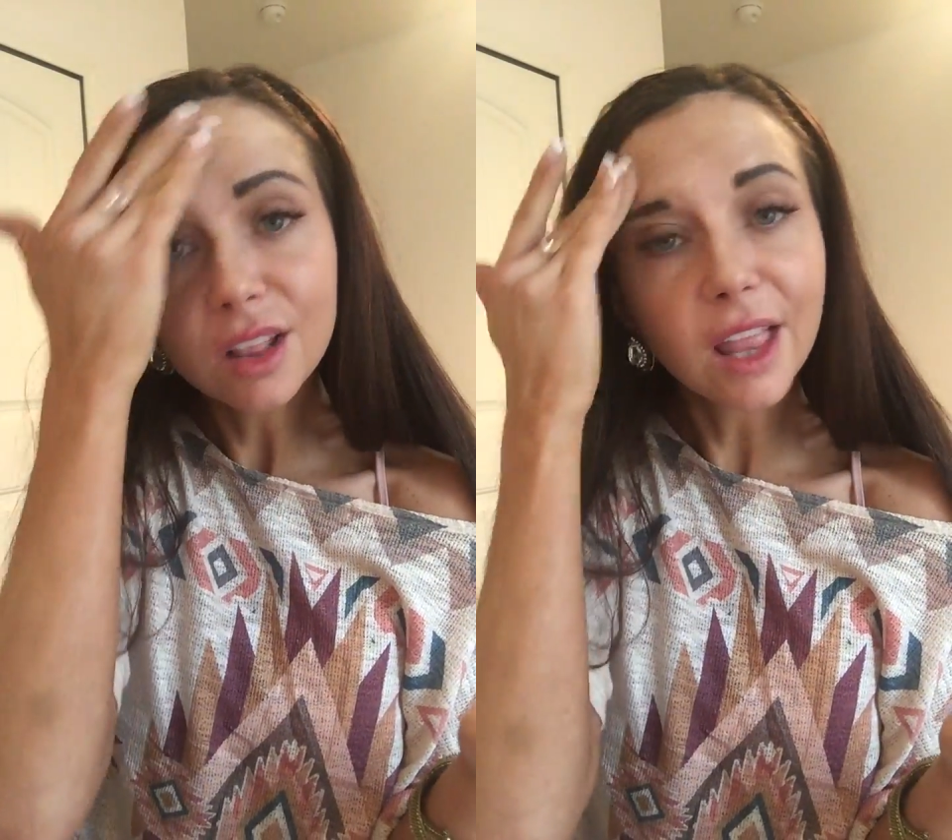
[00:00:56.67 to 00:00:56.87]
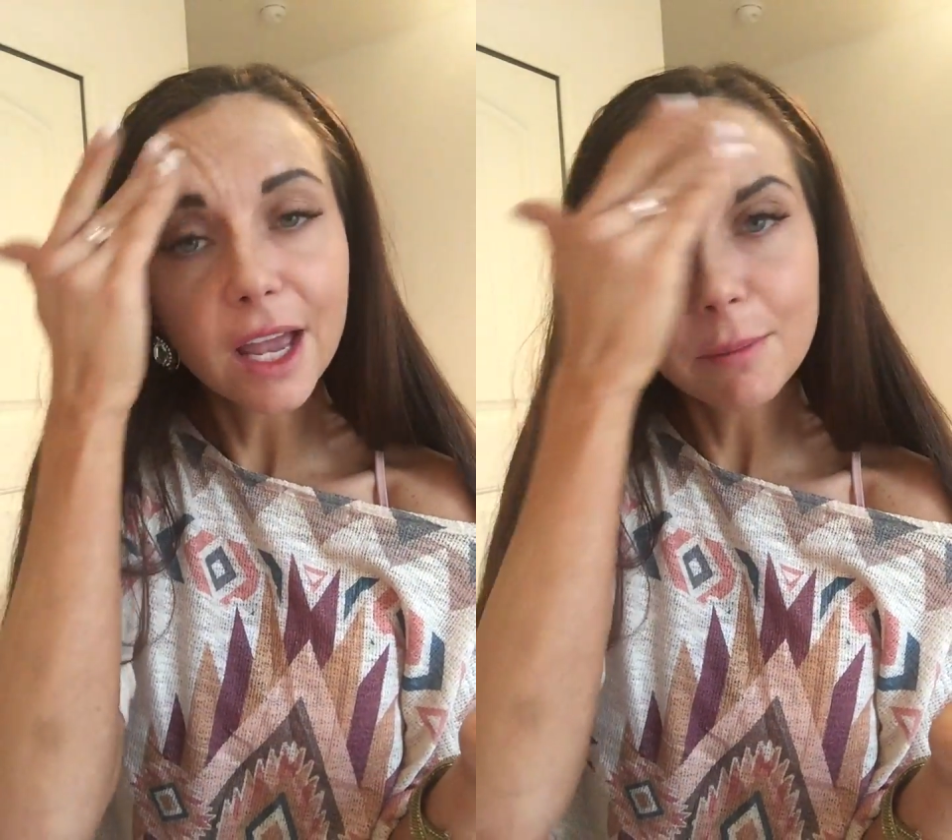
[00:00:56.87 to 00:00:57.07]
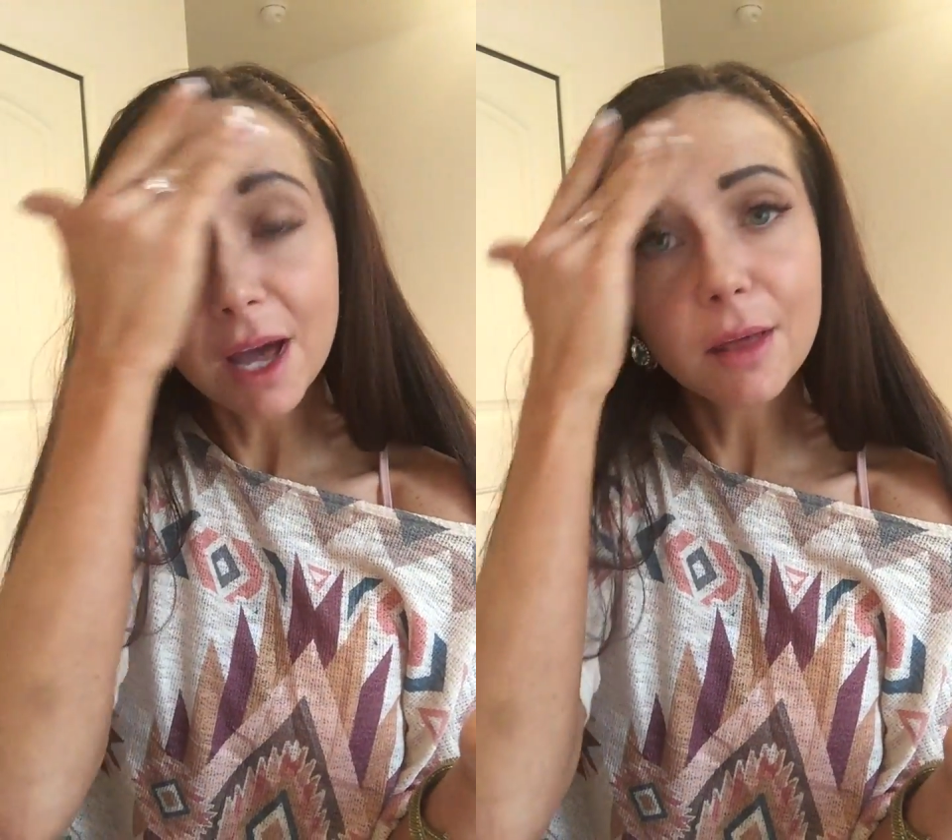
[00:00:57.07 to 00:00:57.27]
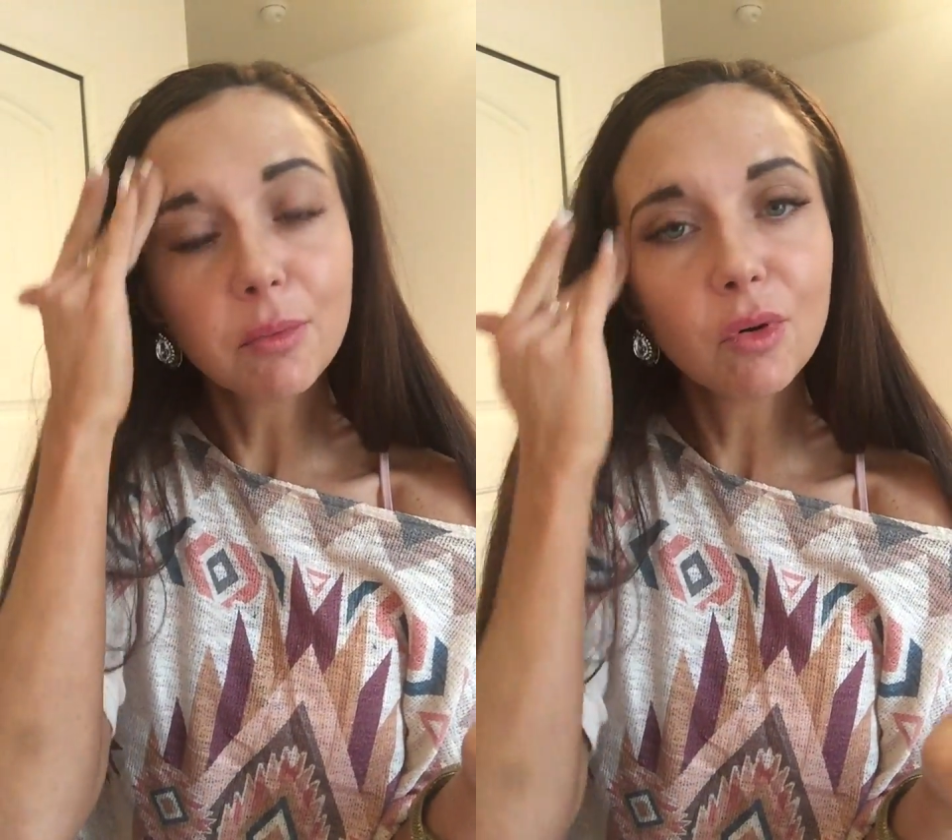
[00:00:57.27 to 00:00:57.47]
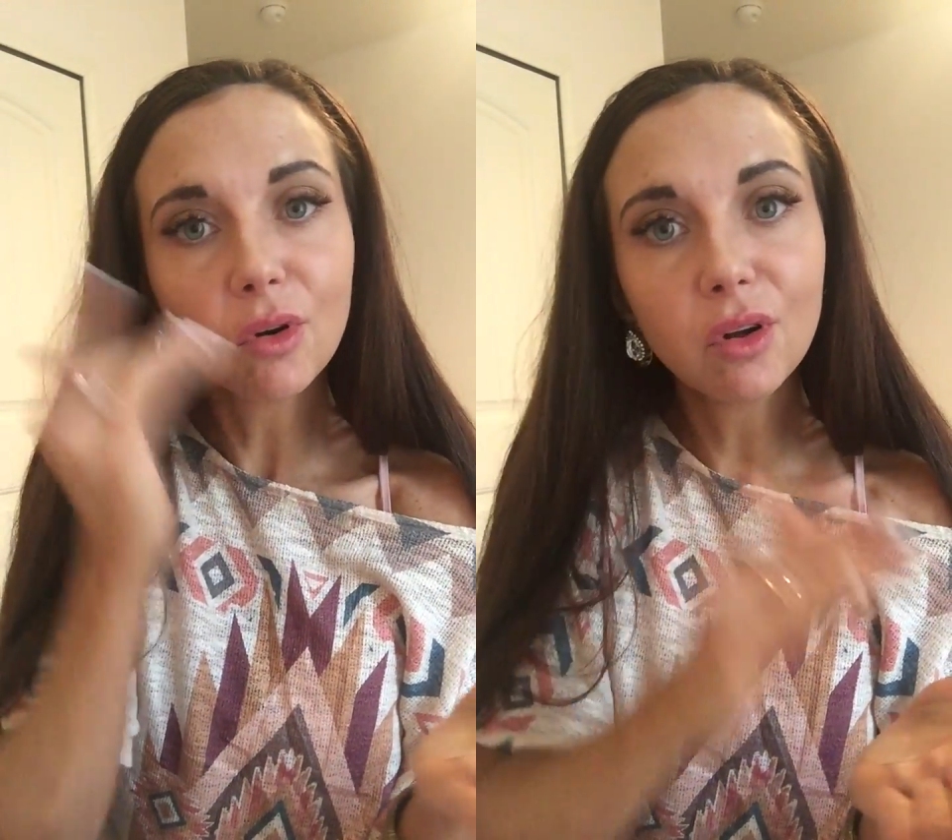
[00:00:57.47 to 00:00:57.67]
laying by the
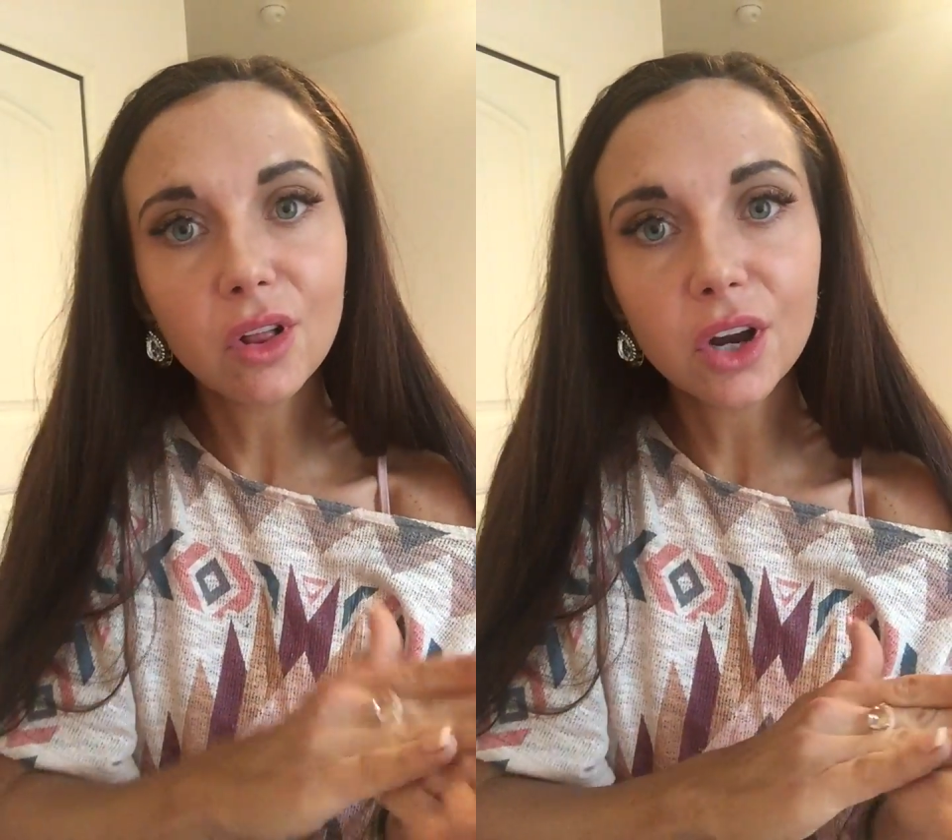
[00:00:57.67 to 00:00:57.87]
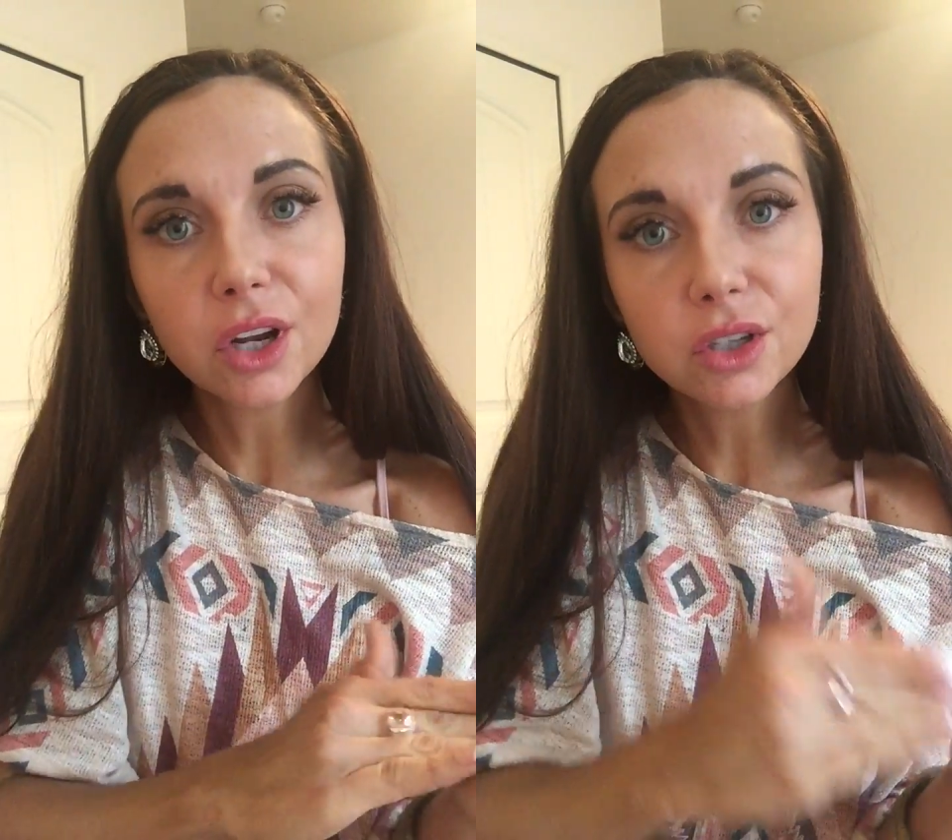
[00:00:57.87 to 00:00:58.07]
pool, or you